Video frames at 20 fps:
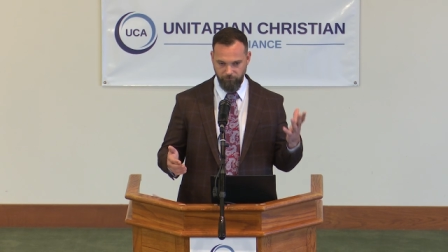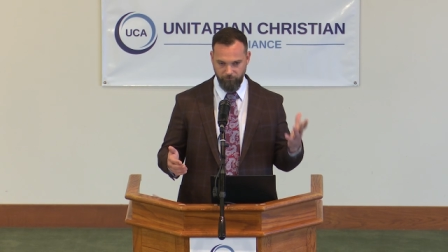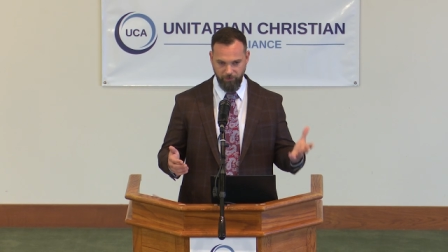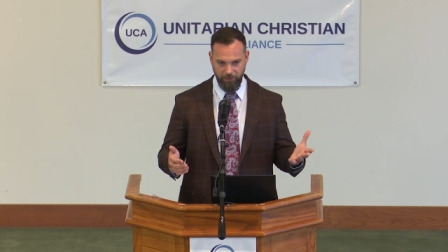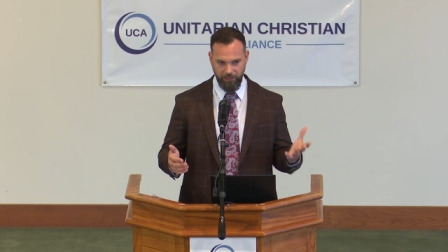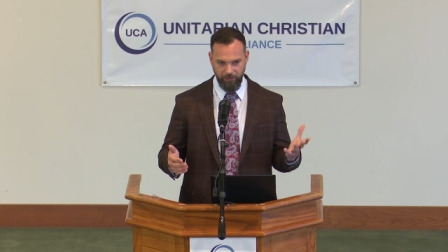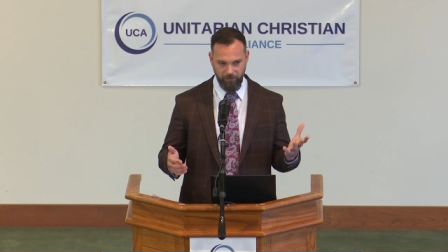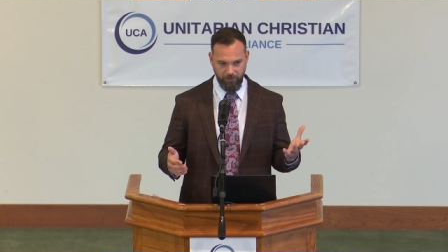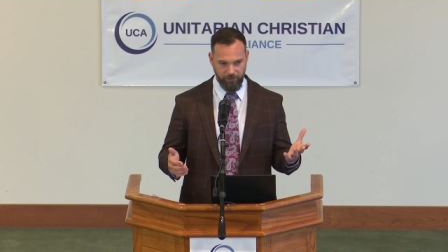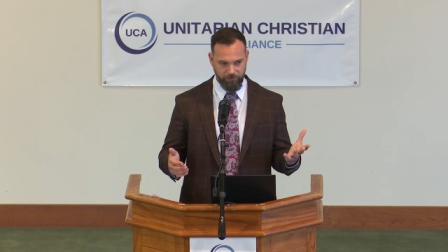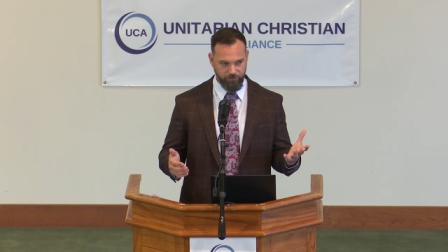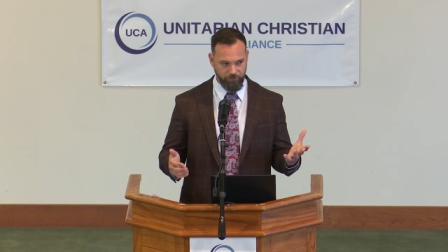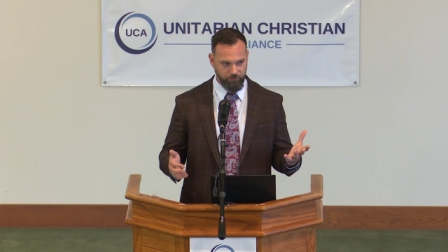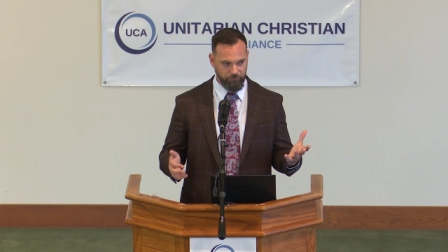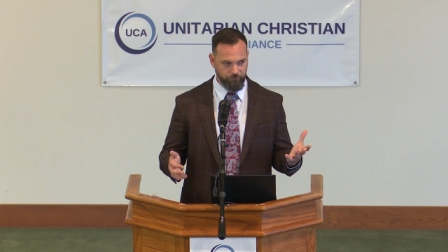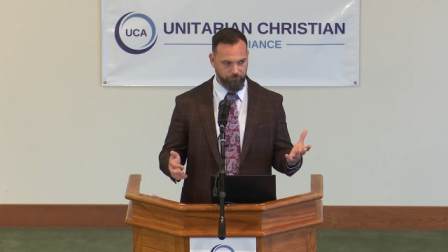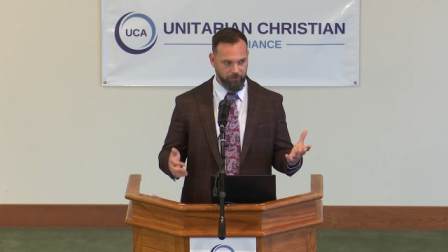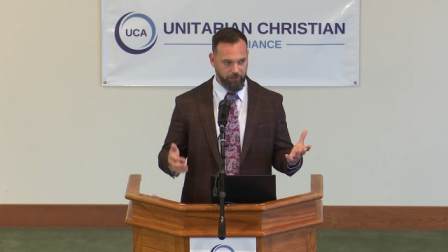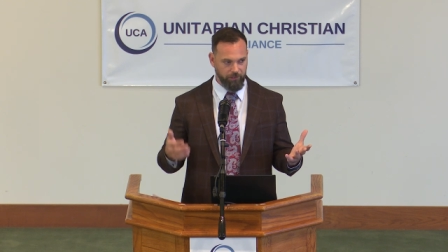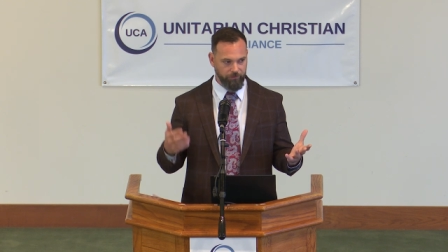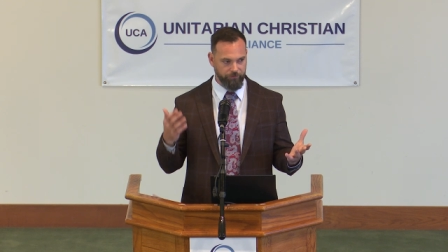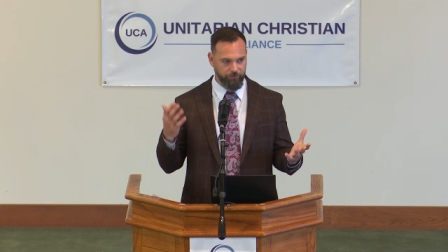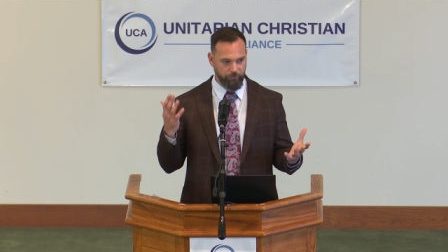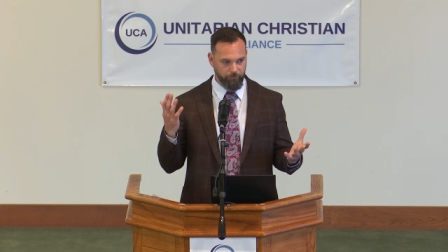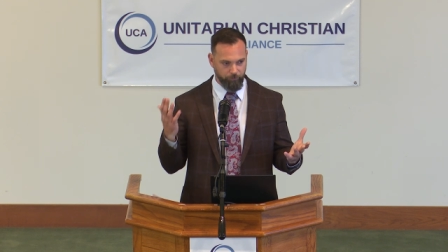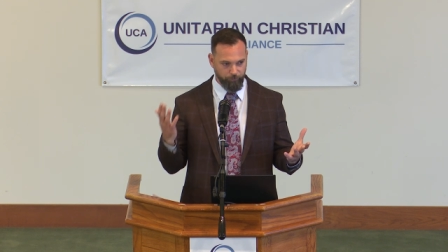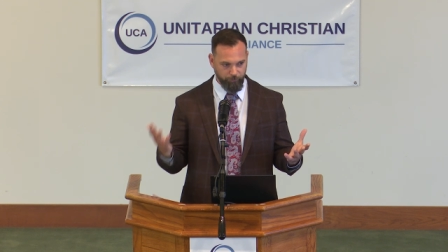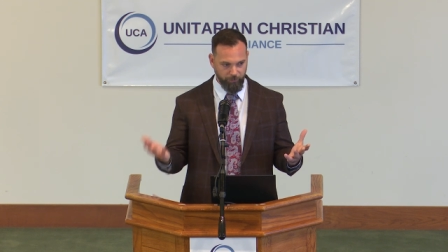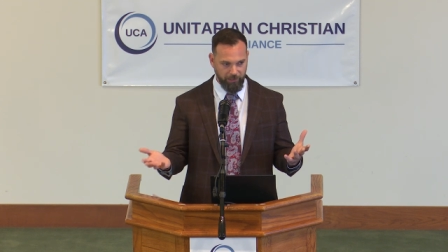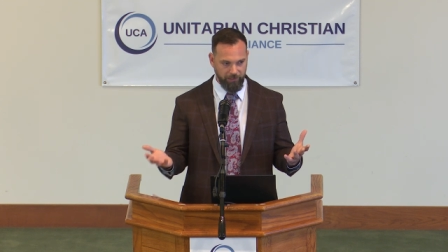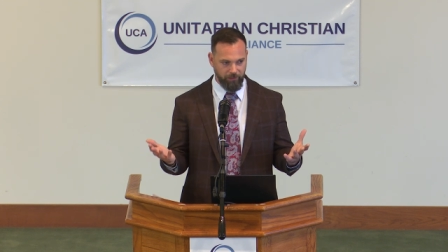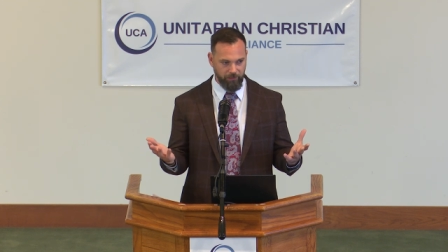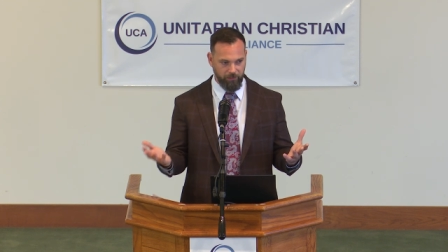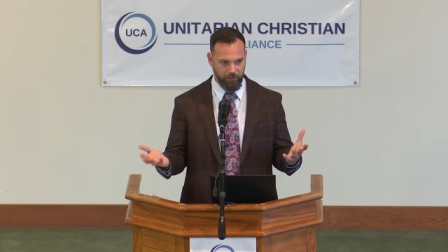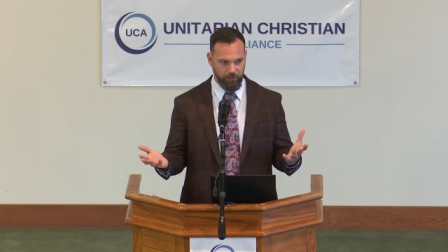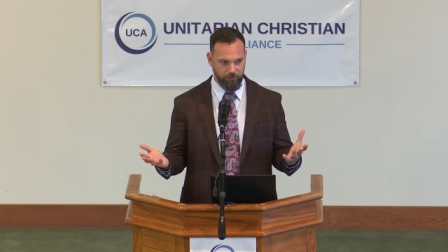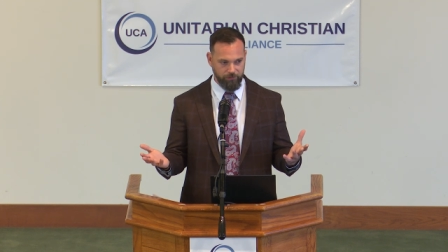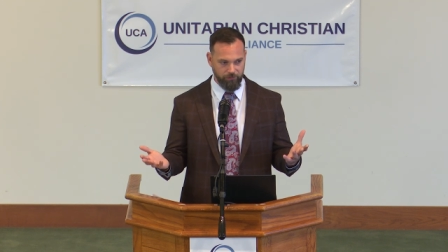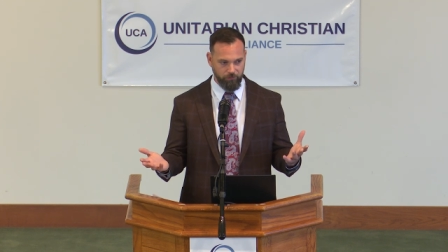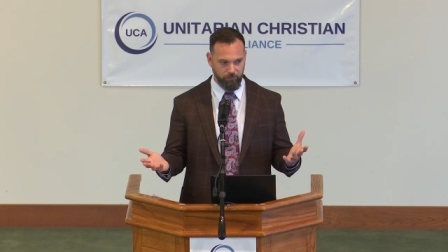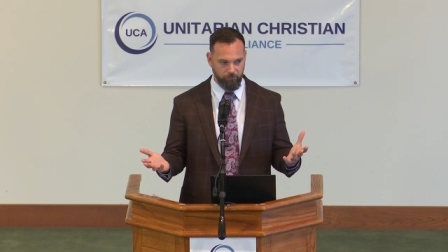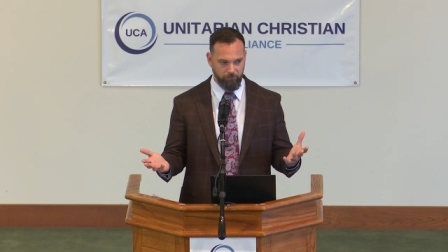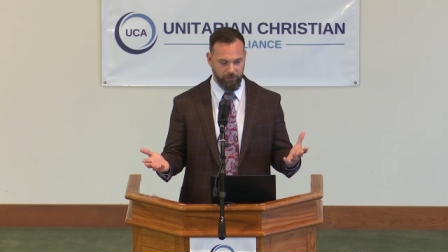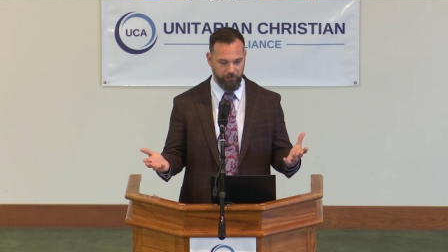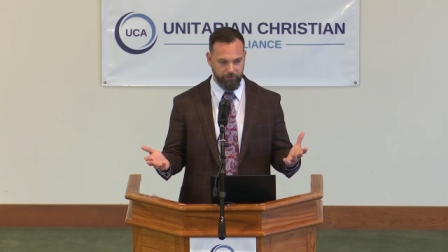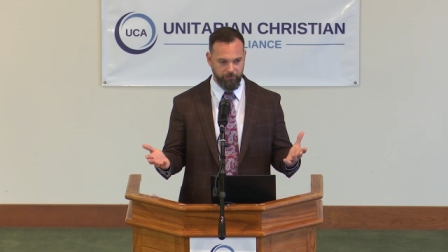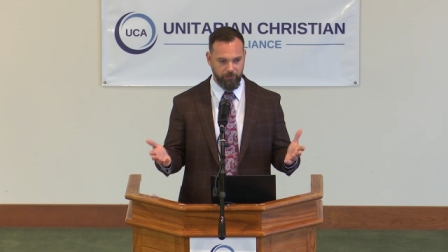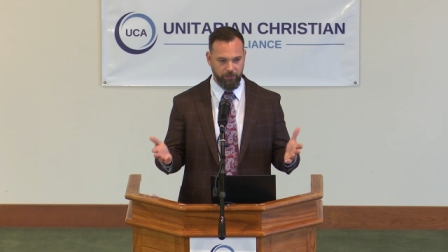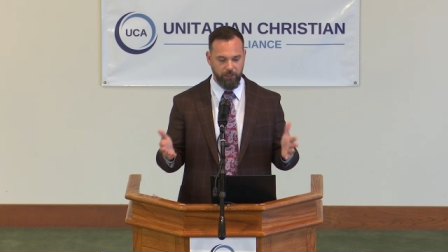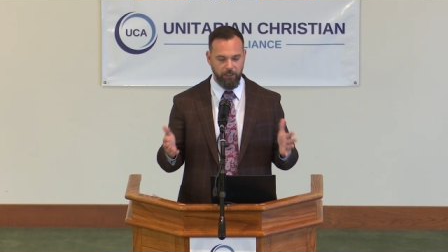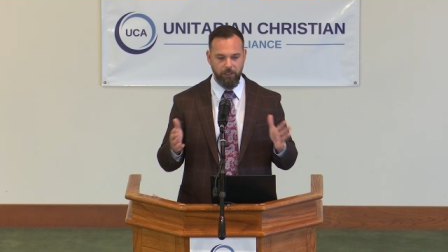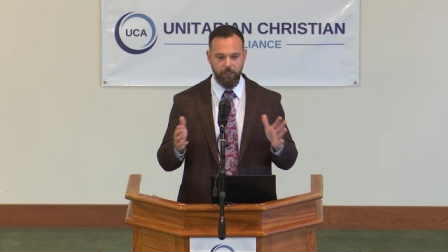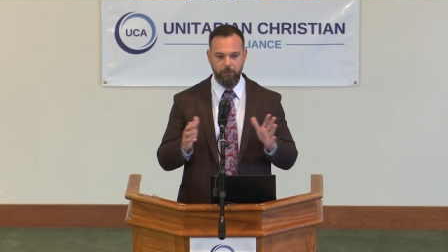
biological father, biological mother,